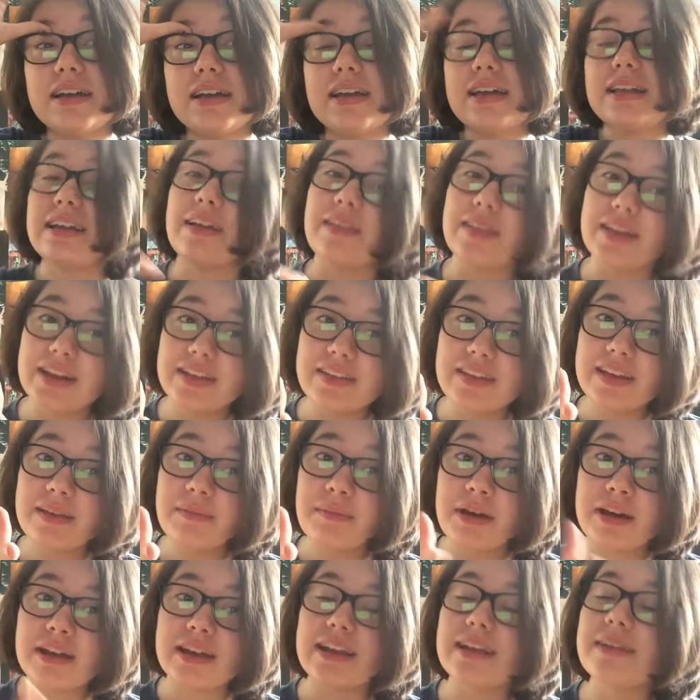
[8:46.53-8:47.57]
And now that I think
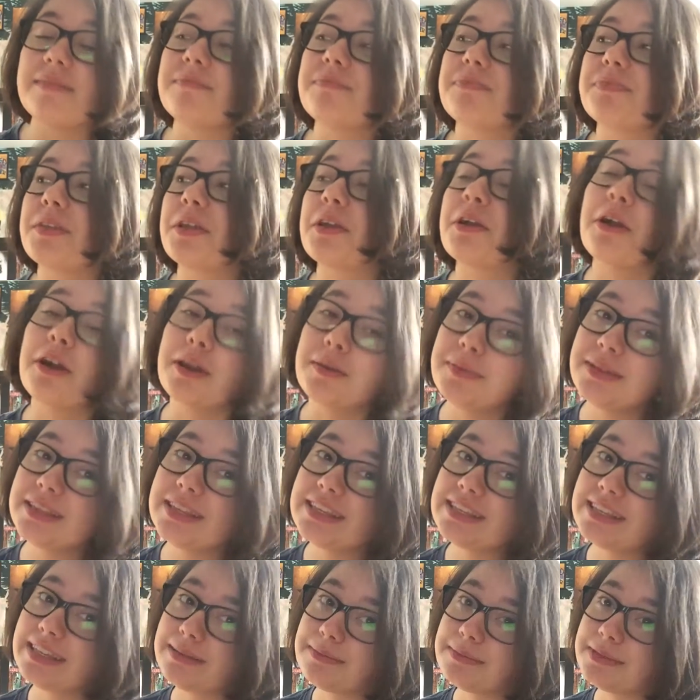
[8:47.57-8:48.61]
about it, it could have been the
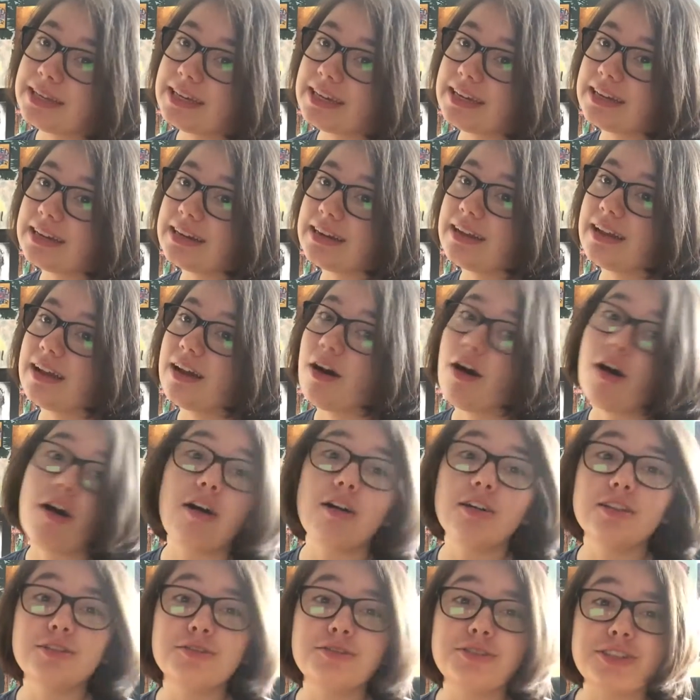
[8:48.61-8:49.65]
same kid
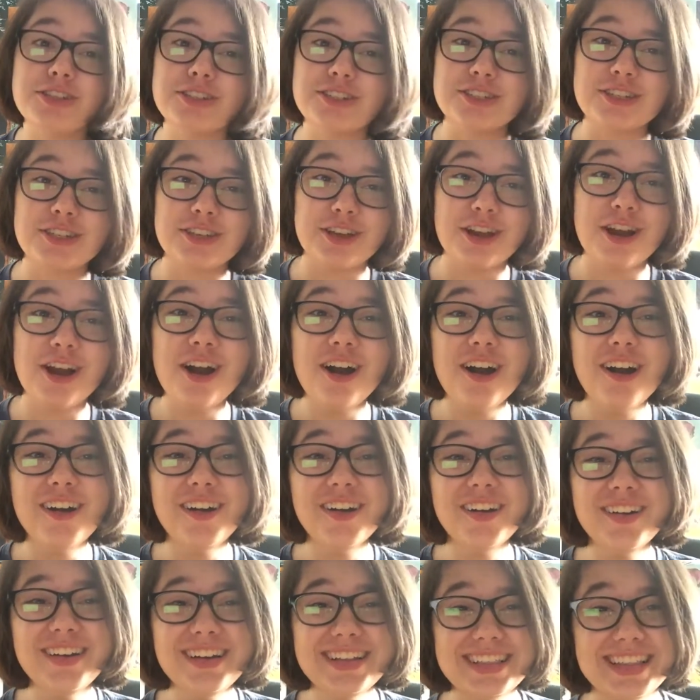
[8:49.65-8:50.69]
all those years ago
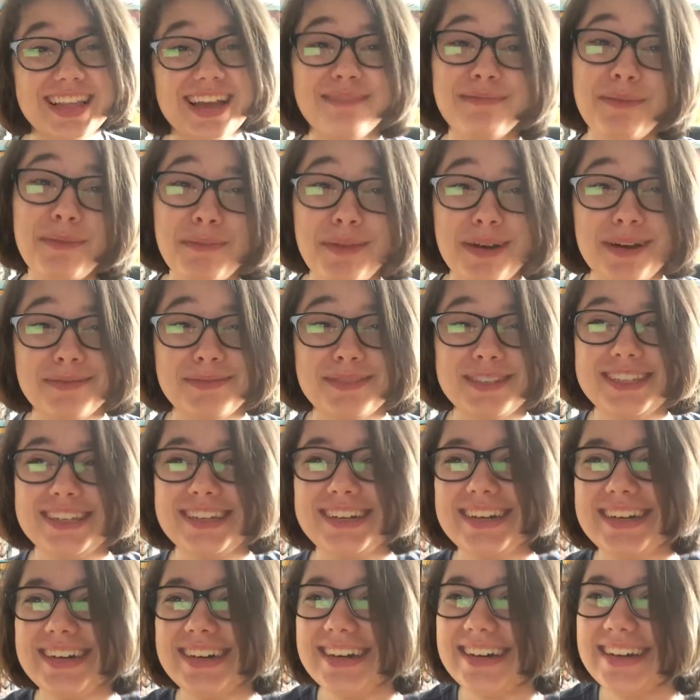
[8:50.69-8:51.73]
that my mom
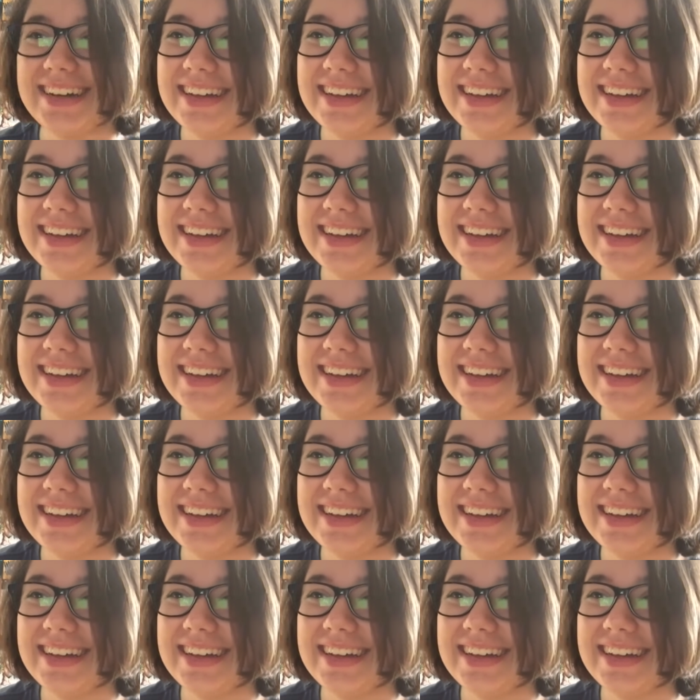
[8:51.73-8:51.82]
saw,